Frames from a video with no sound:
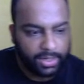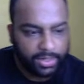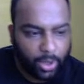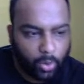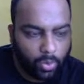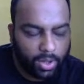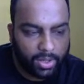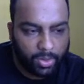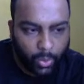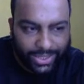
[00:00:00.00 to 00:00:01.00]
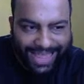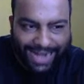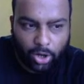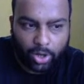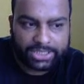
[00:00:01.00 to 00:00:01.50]
Now with
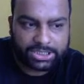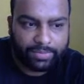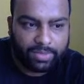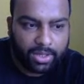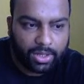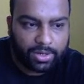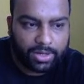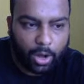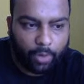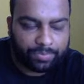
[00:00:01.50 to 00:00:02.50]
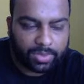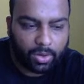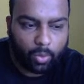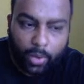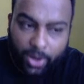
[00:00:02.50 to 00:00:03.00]
that knowledge, now
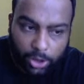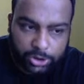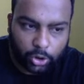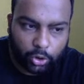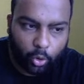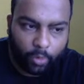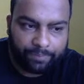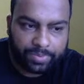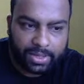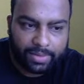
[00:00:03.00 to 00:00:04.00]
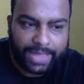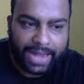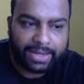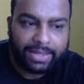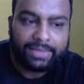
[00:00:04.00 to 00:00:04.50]
we also know
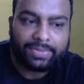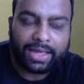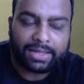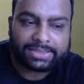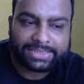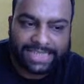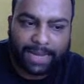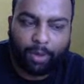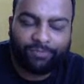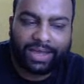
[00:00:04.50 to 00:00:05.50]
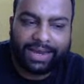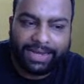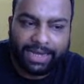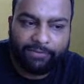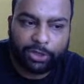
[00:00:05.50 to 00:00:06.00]
that the sum of the
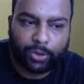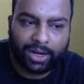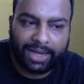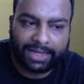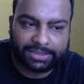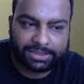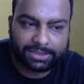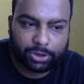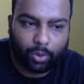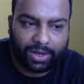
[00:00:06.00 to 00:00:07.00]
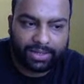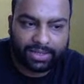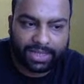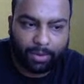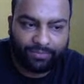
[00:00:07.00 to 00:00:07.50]
individual lengths. So what is the
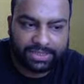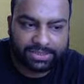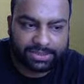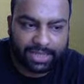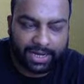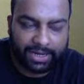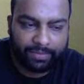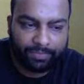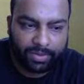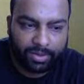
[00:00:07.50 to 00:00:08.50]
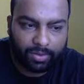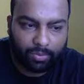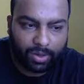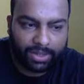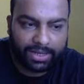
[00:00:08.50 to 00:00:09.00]
sum of this side?
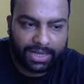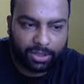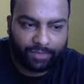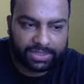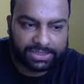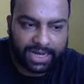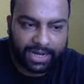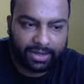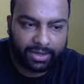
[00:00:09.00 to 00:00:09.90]
What is the length of this side?